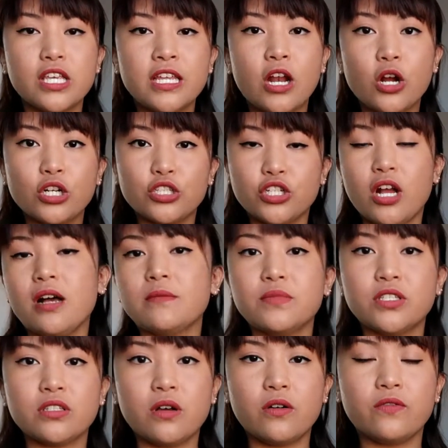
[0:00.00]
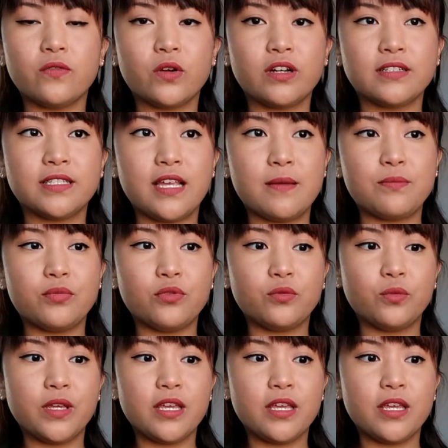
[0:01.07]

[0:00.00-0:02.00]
in our job. So, for example,